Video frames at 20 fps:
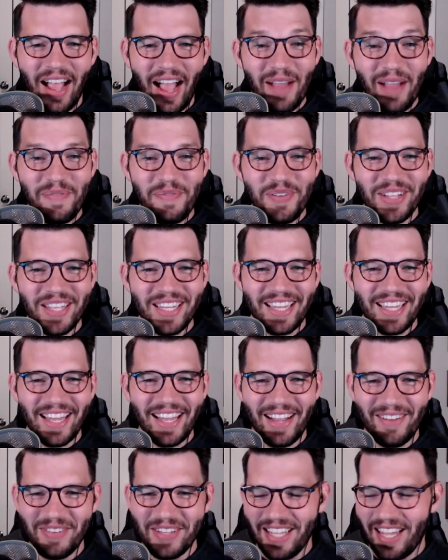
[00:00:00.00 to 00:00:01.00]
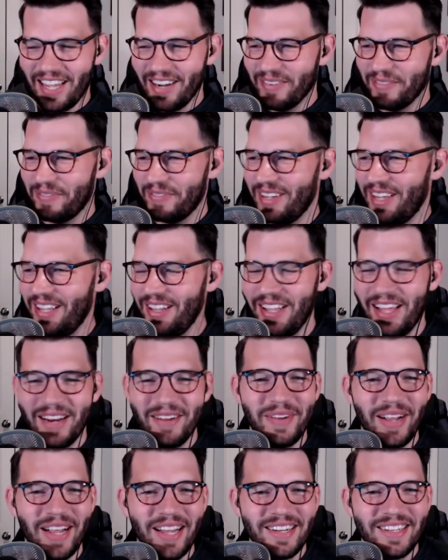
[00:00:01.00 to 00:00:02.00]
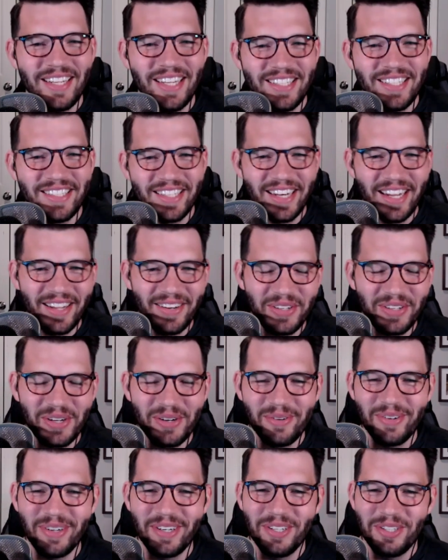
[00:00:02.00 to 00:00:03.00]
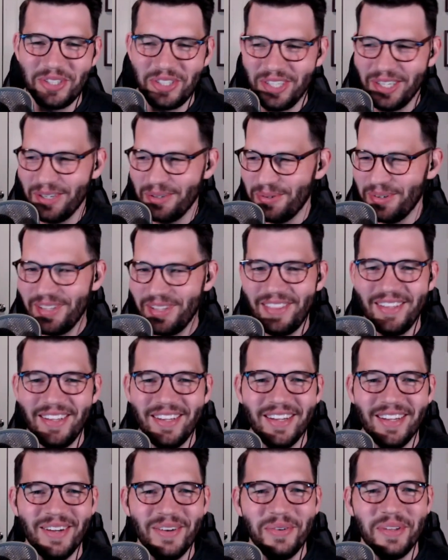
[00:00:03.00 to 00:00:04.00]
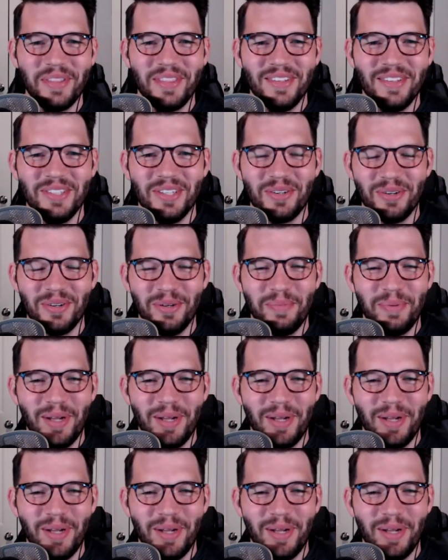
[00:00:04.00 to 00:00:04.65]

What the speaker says: I feel like I have a lot of hot takes that I don't want to share with the general